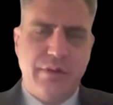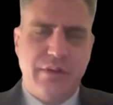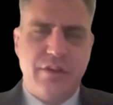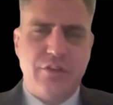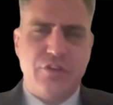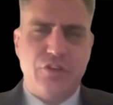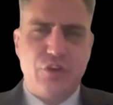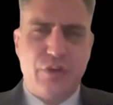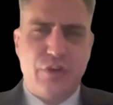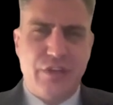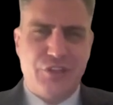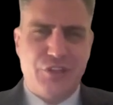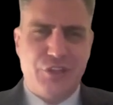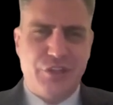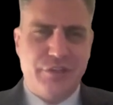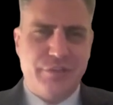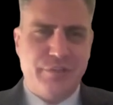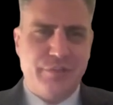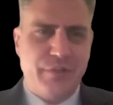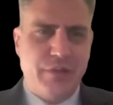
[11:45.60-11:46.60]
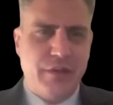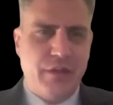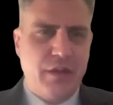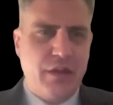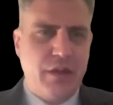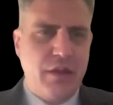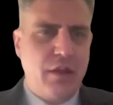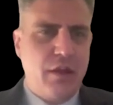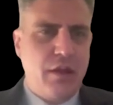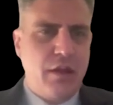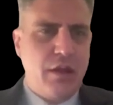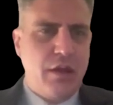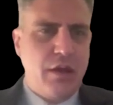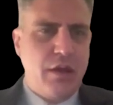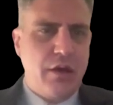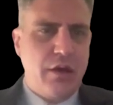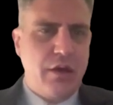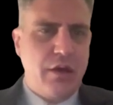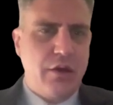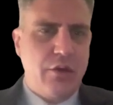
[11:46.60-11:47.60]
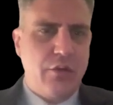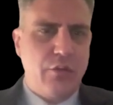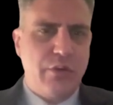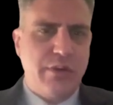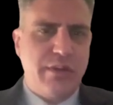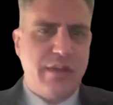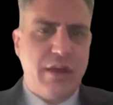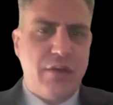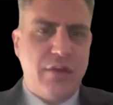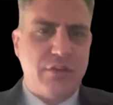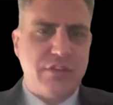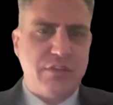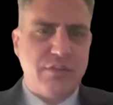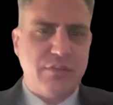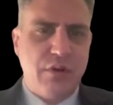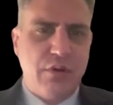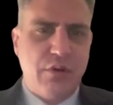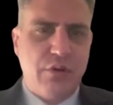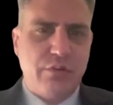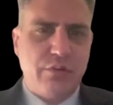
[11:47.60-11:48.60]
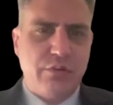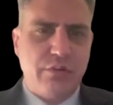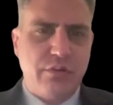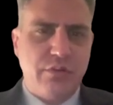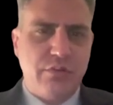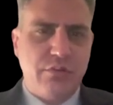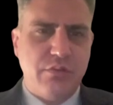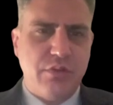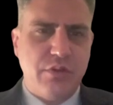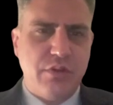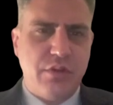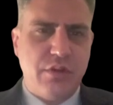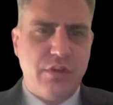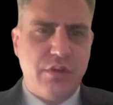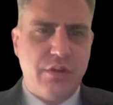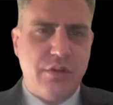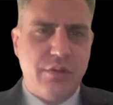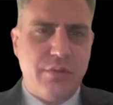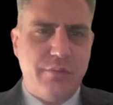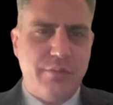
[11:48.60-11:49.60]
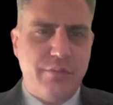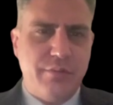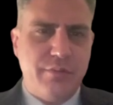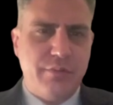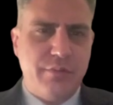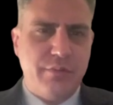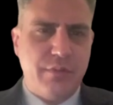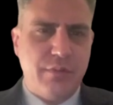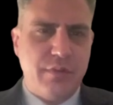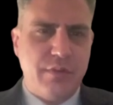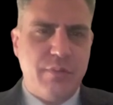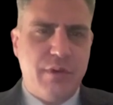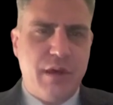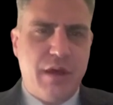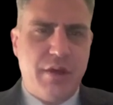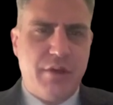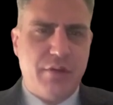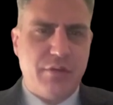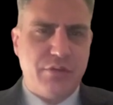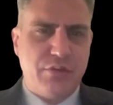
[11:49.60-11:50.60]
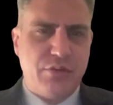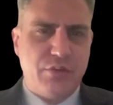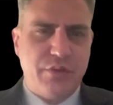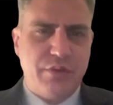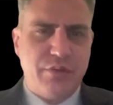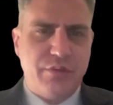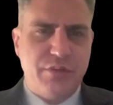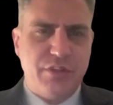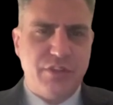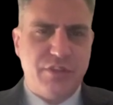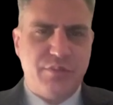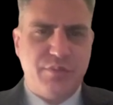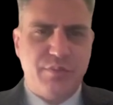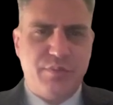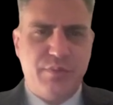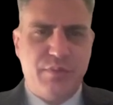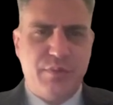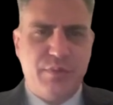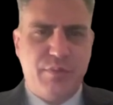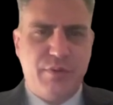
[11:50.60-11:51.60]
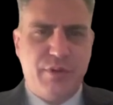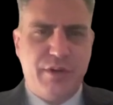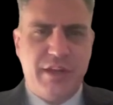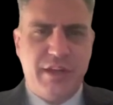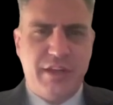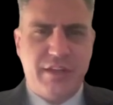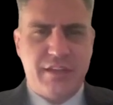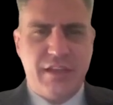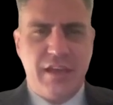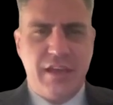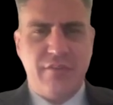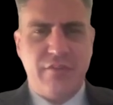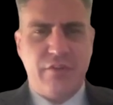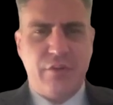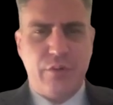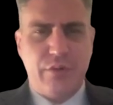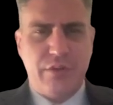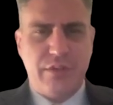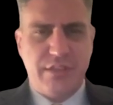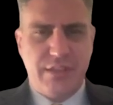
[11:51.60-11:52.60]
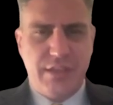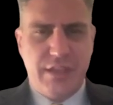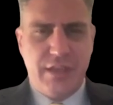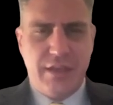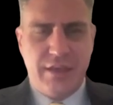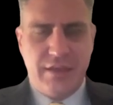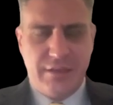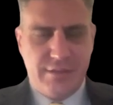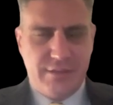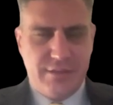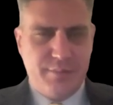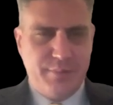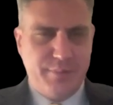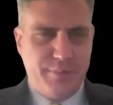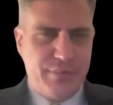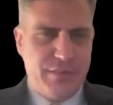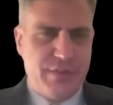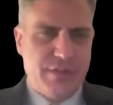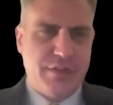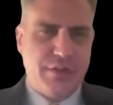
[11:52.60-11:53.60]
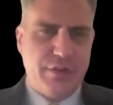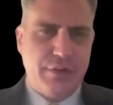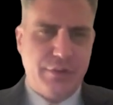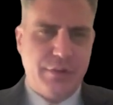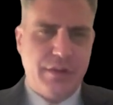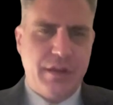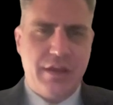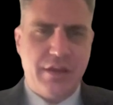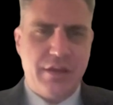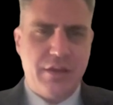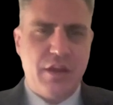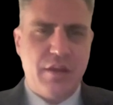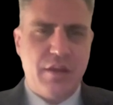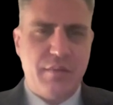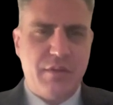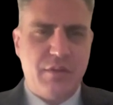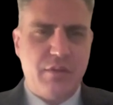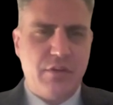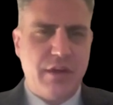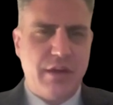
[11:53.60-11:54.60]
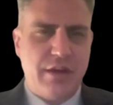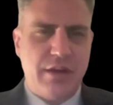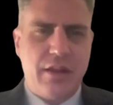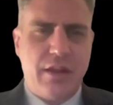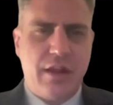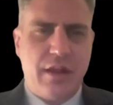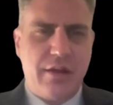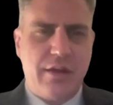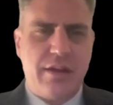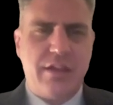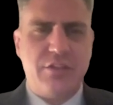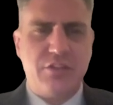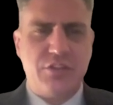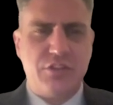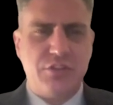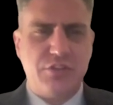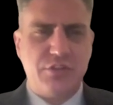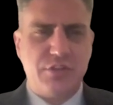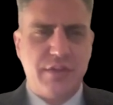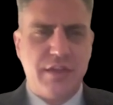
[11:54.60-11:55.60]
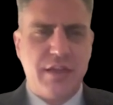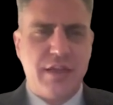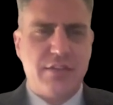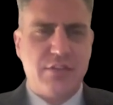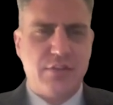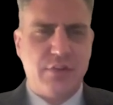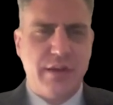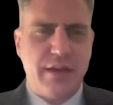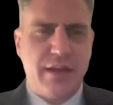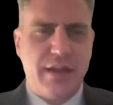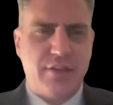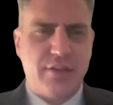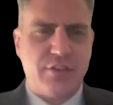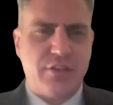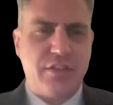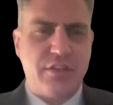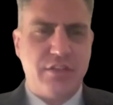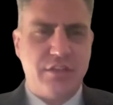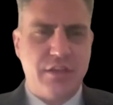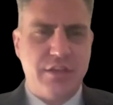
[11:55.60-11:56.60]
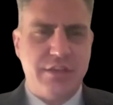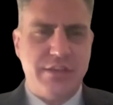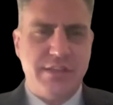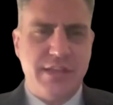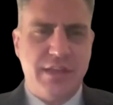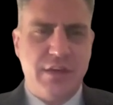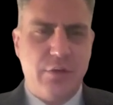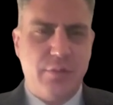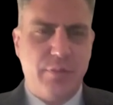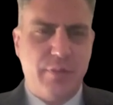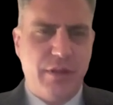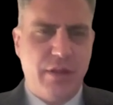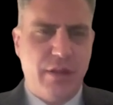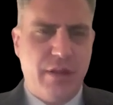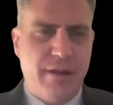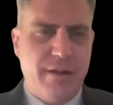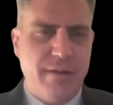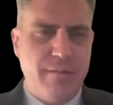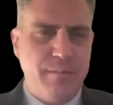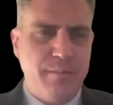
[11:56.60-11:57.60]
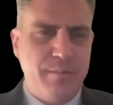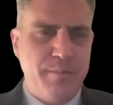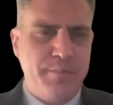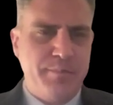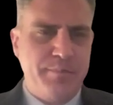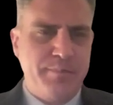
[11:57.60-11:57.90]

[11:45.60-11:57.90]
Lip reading: attrition. Without smoke, the models would just predict everyone stays. So yeah, I mean, you had a lot of issues with that, so it actually does help a lot.